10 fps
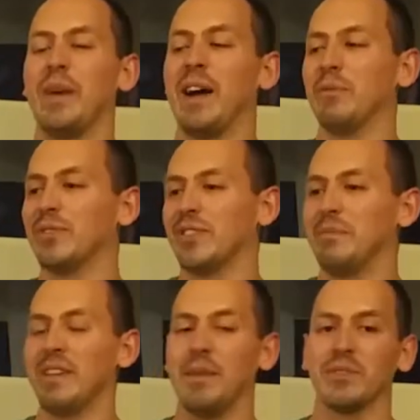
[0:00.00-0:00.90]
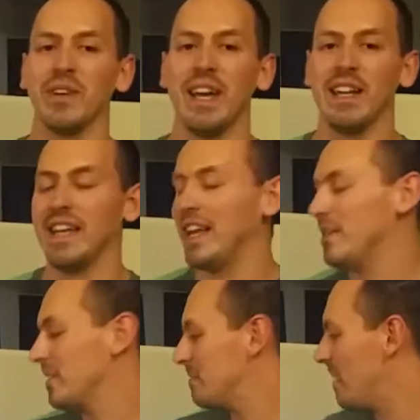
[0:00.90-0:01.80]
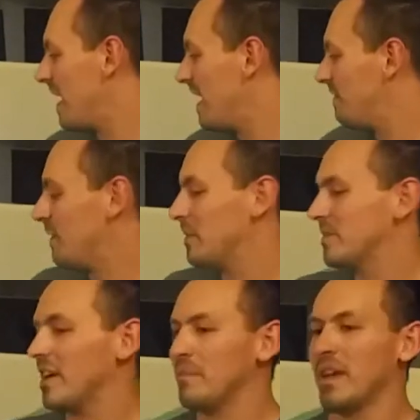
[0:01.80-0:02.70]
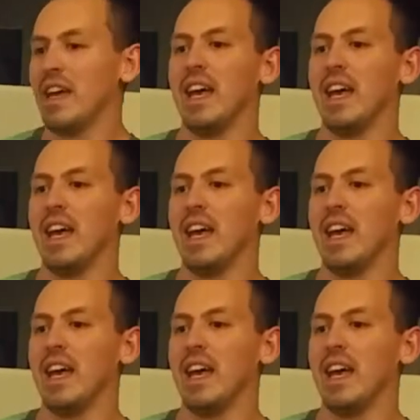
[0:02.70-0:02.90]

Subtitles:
I will sometimes go ahead and hook my headphones up